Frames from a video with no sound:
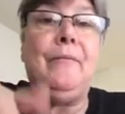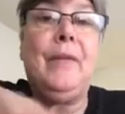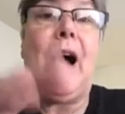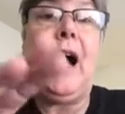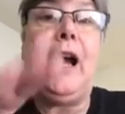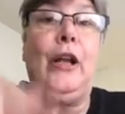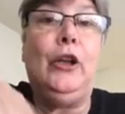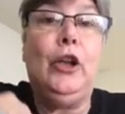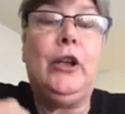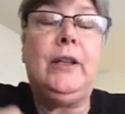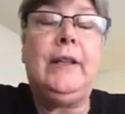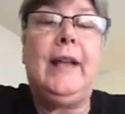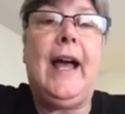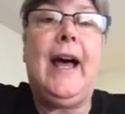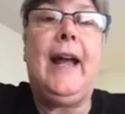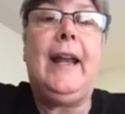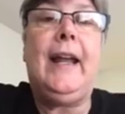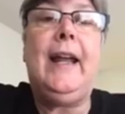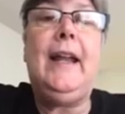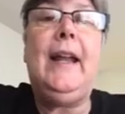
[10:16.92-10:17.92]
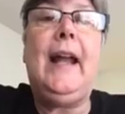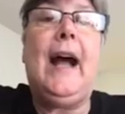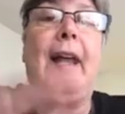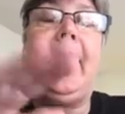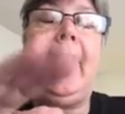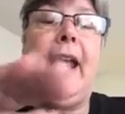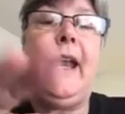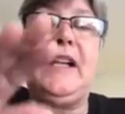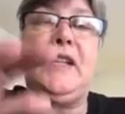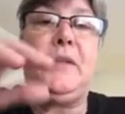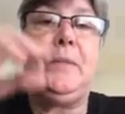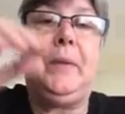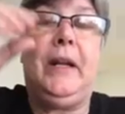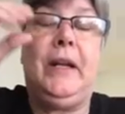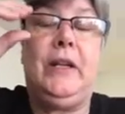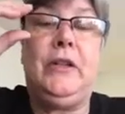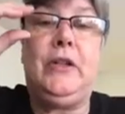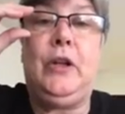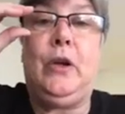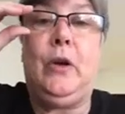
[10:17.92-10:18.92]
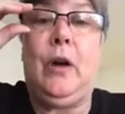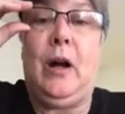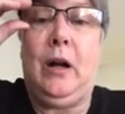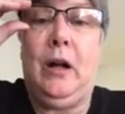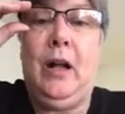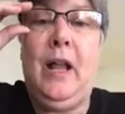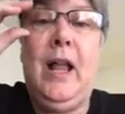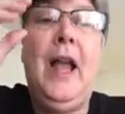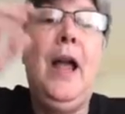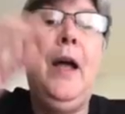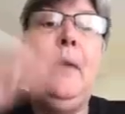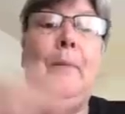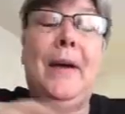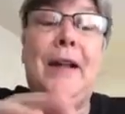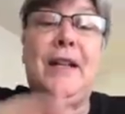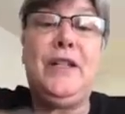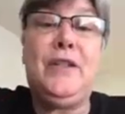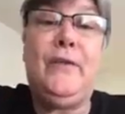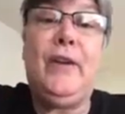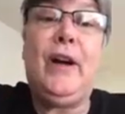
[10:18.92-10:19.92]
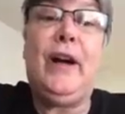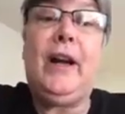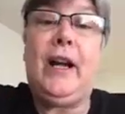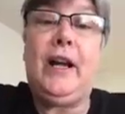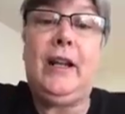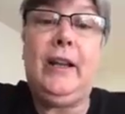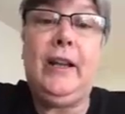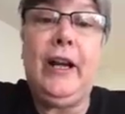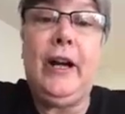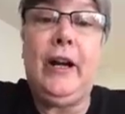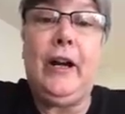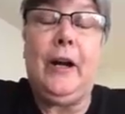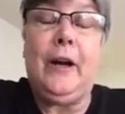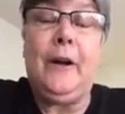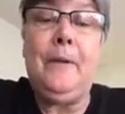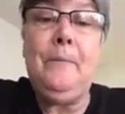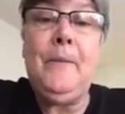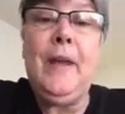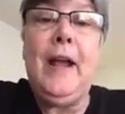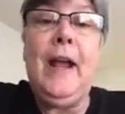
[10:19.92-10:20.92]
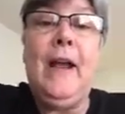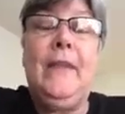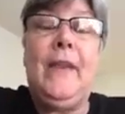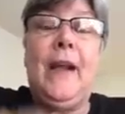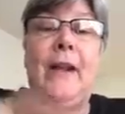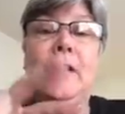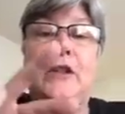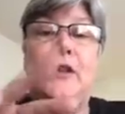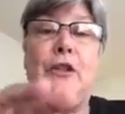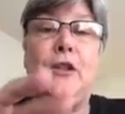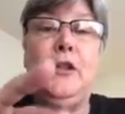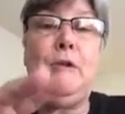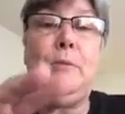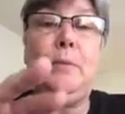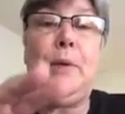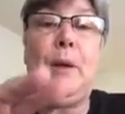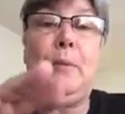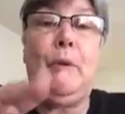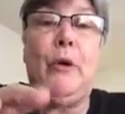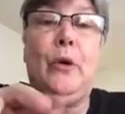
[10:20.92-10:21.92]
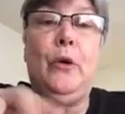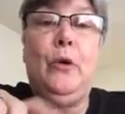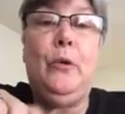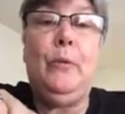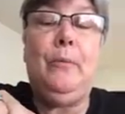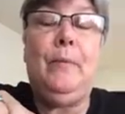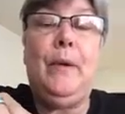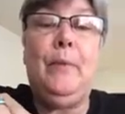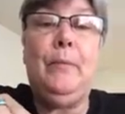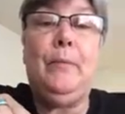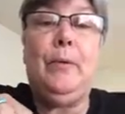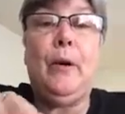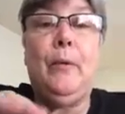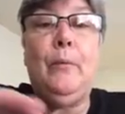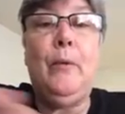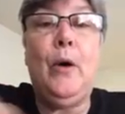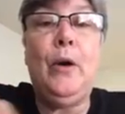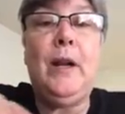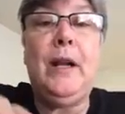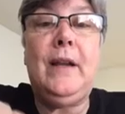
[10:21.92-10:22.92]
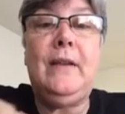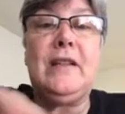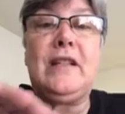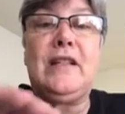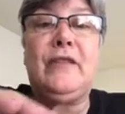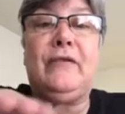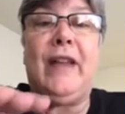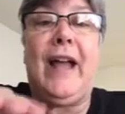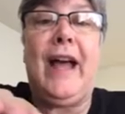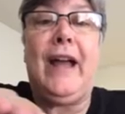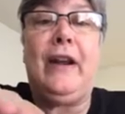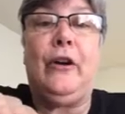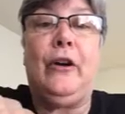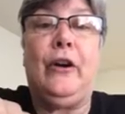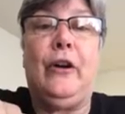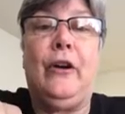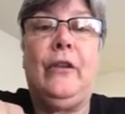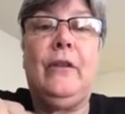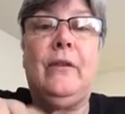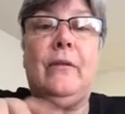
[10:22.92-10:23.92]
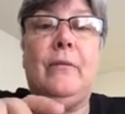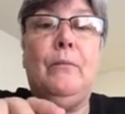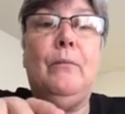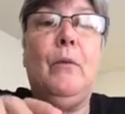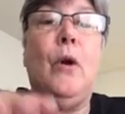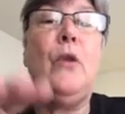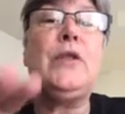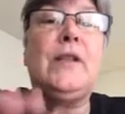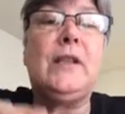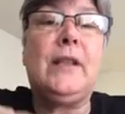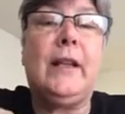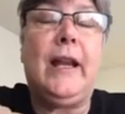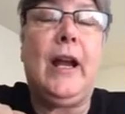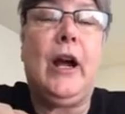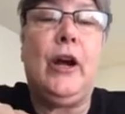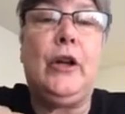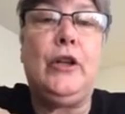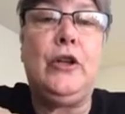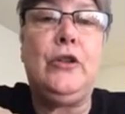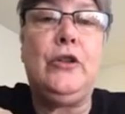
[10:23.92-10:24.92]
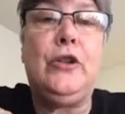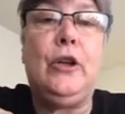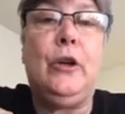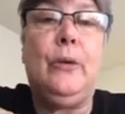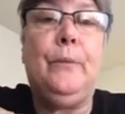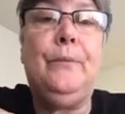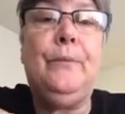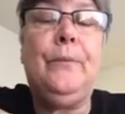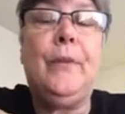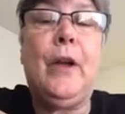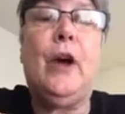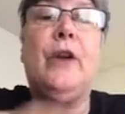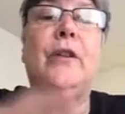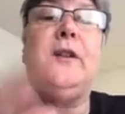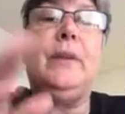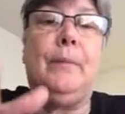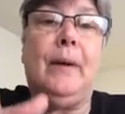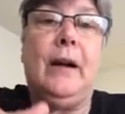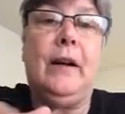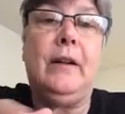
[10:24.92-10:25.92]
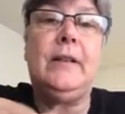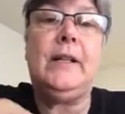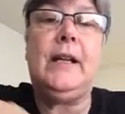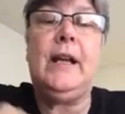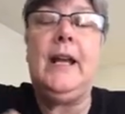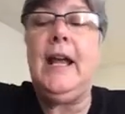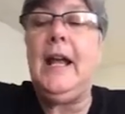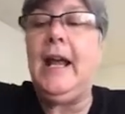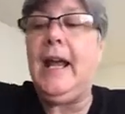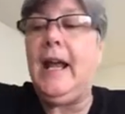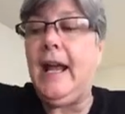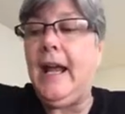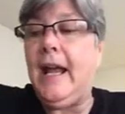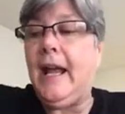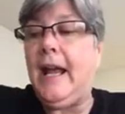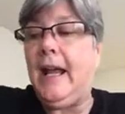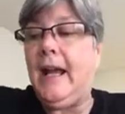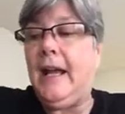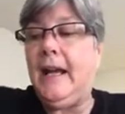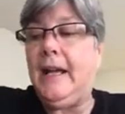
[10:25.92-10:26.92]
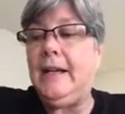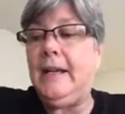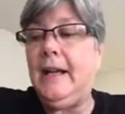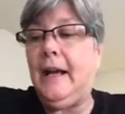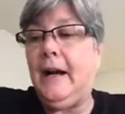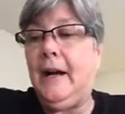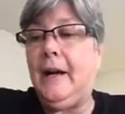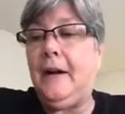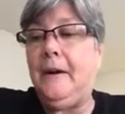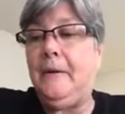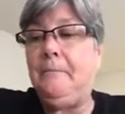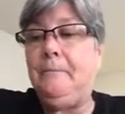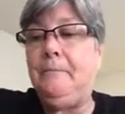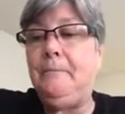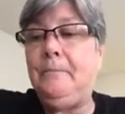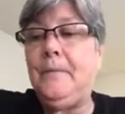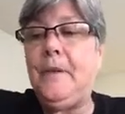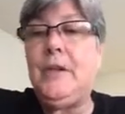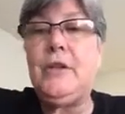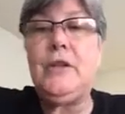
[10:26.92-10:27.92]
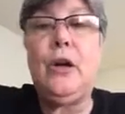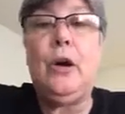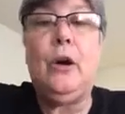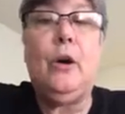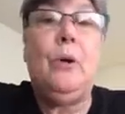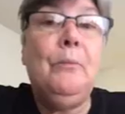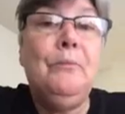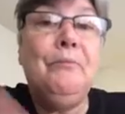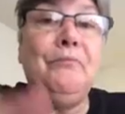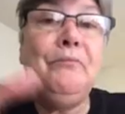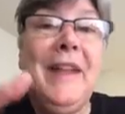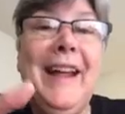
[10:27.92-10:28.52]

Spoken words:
I looked at it. I can't explain it to you all, but it's very clear that the two people who have been promoting this Flat Earth, mostly on YouTube, are debunked. And so,